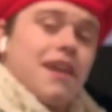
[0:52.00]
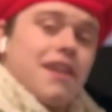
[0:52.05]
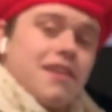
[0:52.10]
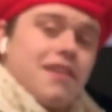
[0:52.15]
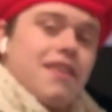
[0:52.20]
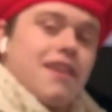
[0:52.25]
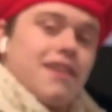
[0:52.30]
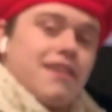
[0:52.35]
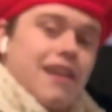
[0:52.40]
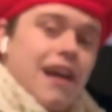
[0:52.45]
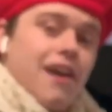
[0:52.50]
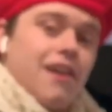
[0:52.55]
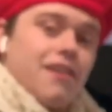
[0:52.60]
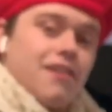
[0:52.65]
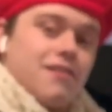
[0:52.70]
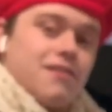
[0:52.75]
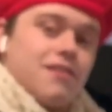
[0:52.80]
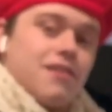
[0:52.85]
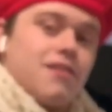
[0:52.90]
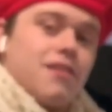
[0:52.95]
to the
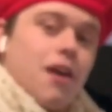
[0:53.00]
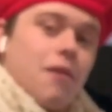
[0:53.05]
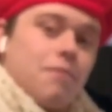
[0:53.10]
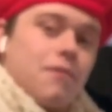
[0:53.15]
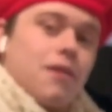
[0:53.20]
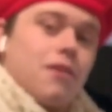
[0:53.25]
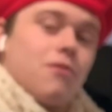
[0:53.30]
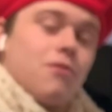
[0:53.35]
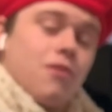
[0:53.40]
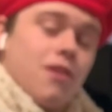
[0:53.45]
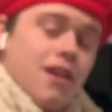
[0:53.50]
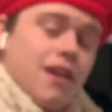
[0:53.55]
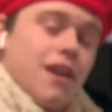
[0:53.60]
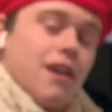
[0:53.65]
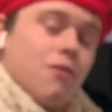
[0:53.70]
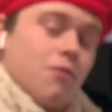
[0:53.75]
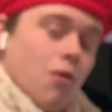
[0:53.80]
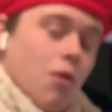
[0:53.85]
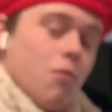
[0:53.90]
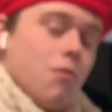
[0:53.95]
Italians adopting Greek
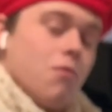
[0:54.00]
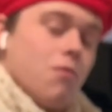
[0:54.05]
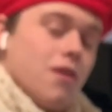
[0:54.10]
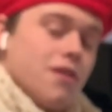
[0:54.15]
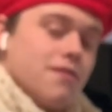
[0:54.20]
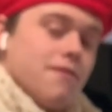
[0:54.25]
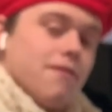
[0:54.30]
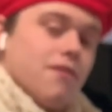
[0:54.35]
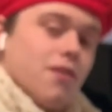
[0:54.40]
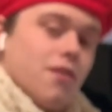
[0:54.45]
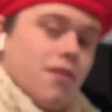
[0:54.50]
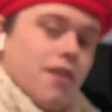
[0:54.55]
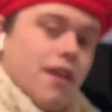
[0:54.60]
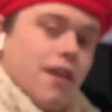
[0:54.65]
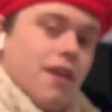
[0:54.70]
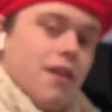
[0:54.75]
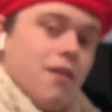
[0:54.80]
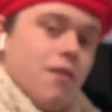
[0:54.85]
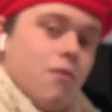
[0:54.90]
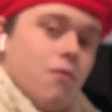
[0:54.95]
and Roman ways of learning,
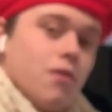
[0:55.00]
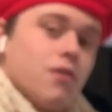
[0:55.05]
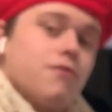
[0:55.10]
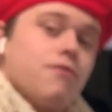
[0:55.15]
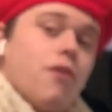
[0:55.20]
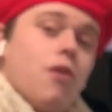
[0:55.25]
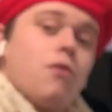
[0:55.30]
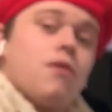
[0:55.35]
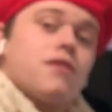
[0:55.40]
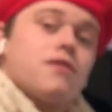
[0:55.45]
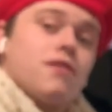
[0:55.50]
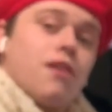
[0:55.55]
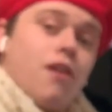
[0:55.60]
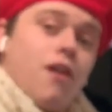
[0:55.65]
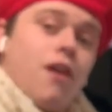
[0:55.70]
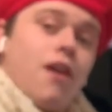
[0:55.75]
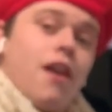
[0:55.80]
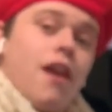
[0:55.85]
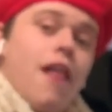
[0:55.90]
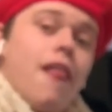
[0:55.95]
which focused
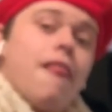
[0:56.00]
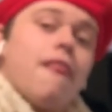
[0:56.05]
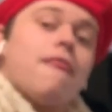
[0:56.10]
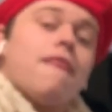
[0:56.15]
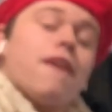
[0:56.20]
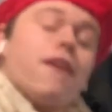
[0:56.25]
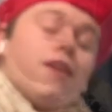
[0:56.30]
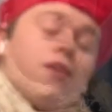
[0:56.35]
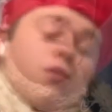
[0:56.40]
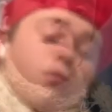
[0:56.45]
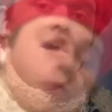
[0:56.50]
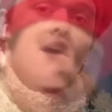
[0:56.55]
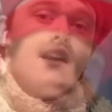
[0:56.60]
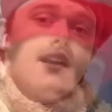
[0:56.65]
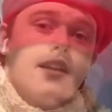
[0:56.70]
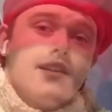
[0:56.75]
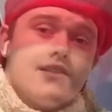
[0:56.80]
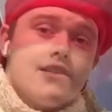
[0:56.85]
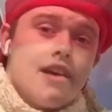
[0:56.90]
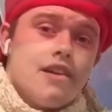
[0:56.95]
on the human.
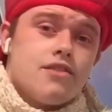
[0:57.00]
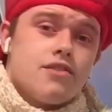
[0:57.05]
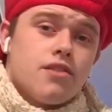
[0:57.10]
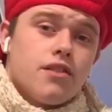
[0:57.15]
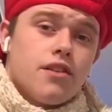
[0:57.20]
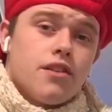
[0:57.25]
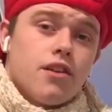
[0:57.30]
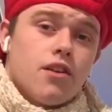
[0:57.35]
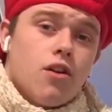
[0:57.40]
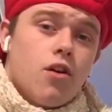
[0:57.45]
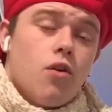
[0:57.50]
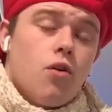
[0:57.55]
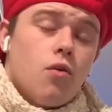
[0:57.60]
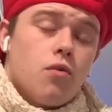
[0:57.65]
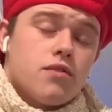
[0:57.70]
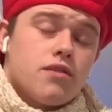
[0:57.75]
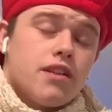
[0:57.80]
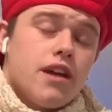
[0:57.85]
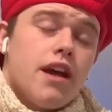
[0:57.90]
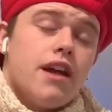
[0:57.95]
Essentially, their goal
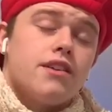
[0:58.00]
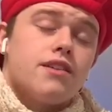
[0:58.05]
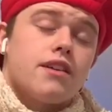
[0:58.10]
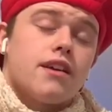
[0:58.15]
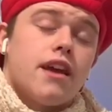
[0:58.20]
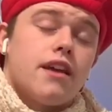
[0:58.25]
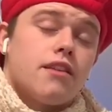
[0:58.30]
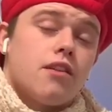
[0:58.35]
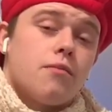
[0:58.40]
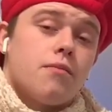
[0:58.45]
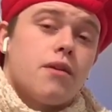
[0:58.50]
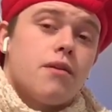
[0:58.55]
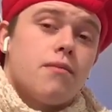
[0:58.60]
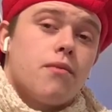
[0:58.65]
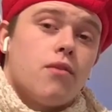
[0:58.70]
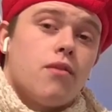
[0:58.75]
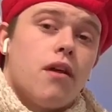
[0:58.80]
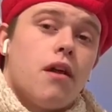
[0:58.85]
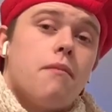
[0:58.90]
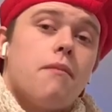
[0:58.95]
was to educate their
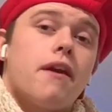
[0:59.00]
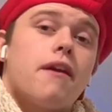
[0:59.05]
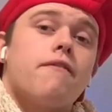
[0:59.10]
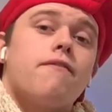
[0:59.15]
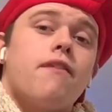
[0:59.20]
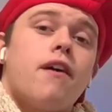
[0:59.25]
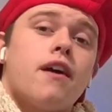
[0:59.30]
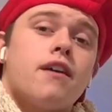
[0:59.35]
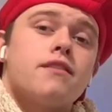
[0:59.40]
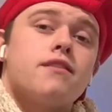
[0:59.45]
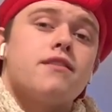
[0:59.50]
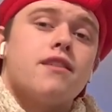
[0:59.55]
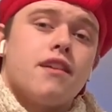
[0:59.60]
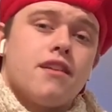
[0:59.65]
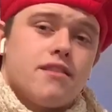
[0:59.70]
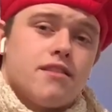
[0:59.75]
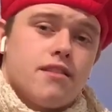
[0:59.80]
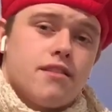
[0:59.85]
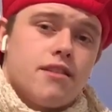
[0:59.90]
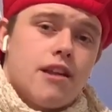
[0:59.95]
people and make fine
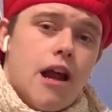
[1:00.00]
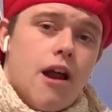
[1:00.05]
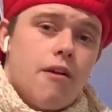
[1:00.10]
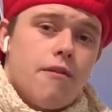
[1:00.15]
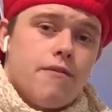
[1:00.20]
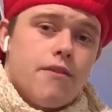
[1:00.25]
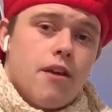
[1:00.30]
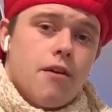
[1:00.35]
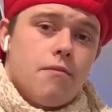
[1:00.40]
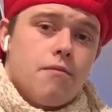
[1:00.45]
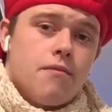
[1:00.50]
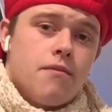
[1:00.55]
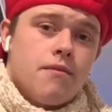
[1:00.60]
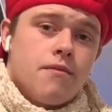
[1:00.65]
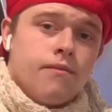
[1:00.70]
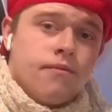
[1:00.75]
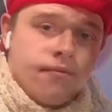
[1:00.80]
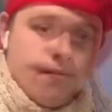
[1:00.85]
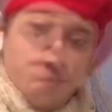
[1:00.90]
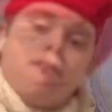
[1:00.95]
citizens out of them.
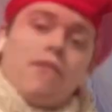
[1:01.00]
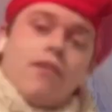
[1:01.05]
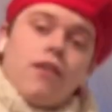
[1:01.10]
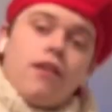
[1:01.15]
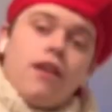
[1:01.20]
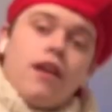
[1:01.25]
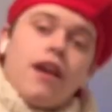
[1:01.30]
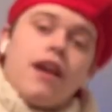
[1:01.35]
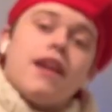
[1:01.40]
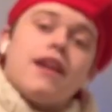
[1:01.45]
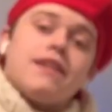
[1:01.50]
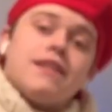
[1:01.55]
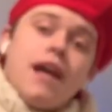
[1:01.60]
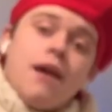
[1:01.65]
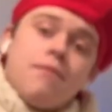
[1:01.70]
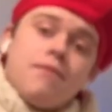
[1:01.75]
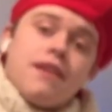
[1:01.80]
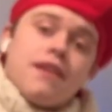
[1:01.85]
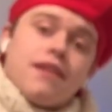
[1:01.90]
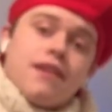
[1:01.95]
However, in
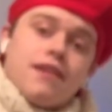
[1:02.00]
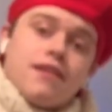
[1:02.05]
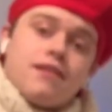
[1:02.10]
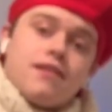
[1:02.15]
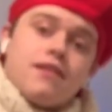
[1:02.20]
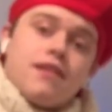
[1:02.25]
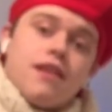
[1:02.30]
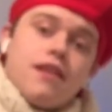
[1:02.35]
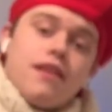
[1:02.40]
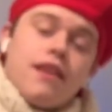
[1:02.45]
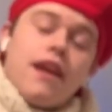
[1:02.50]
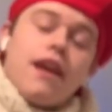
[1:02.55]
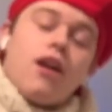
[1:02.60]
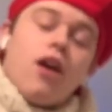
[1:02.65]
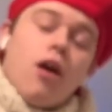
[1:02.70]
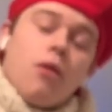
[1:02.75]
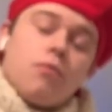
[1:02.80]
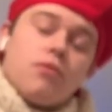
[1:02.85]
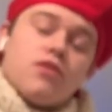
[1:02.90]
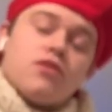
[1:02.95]
attempting this, they
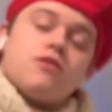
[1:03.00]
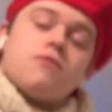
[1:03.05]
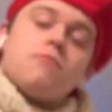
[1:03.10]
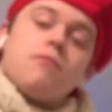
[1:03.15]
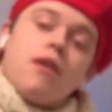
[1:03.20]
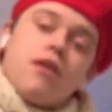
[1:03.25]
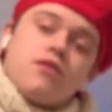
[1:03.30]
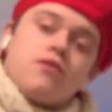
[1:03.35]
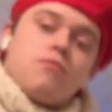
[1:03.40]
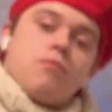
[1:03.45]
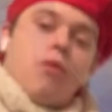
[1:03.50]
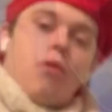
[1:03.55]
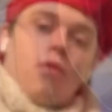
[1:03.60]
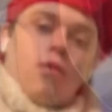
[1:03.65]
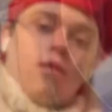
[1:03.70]
accomplished much more.